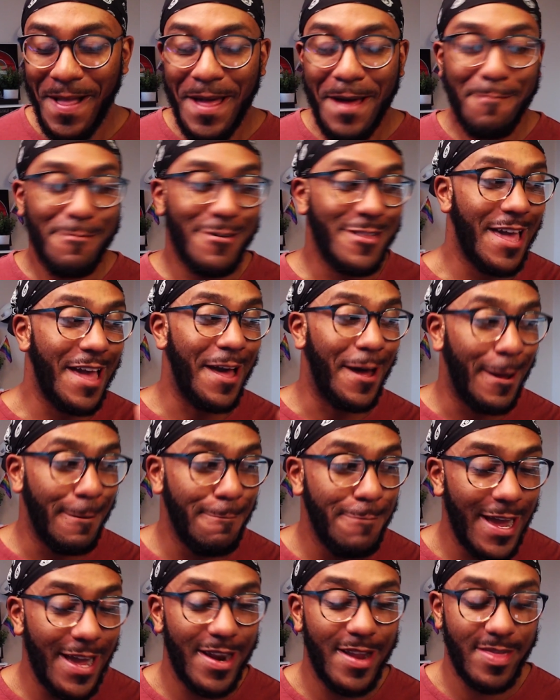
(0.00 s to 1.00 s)
but they
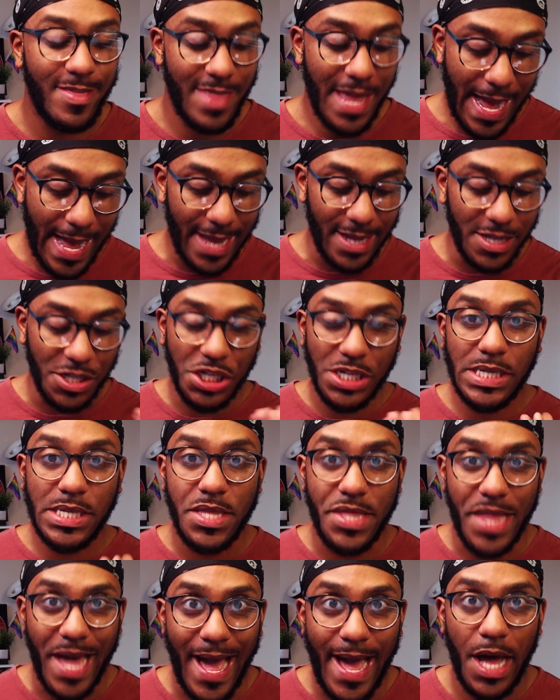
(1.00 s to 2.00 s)
updated that, and just
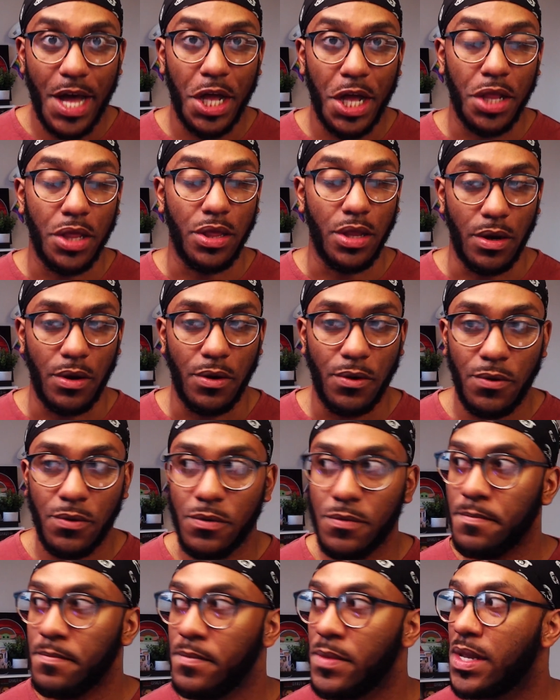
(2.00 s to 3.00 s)
that
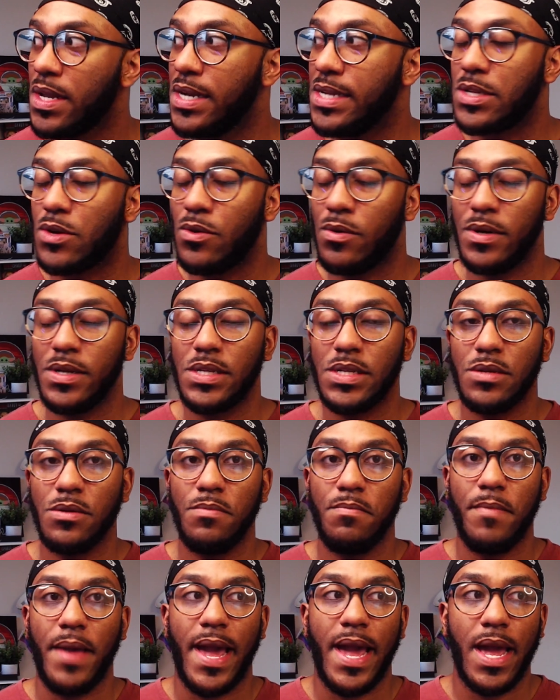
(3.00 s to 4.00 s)
alone is going to
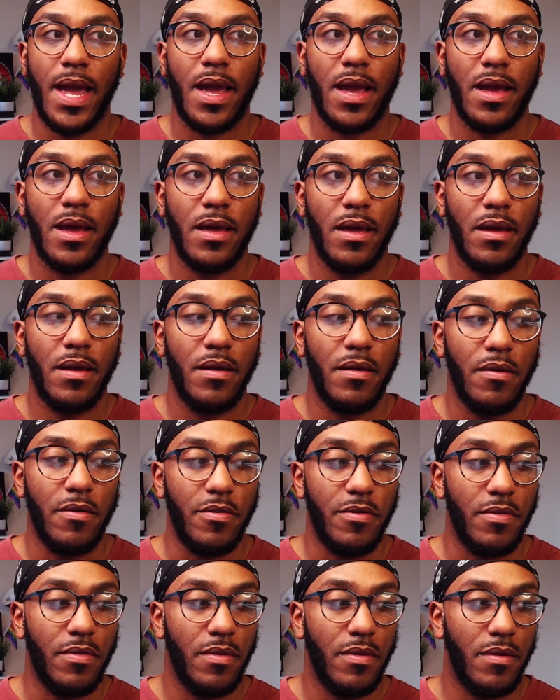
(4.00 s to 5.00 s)
make
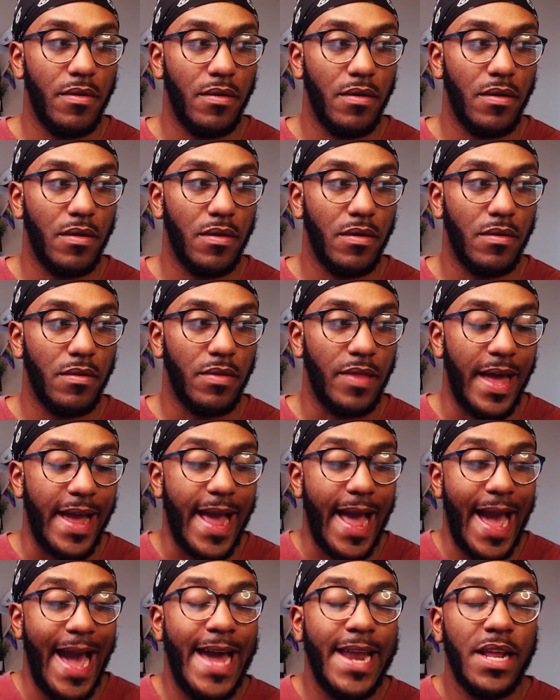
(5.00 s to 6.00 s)

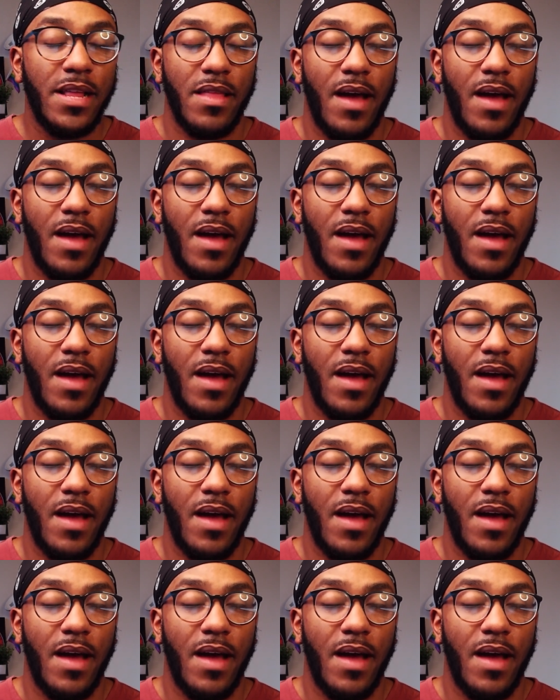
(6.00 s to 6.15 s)
adding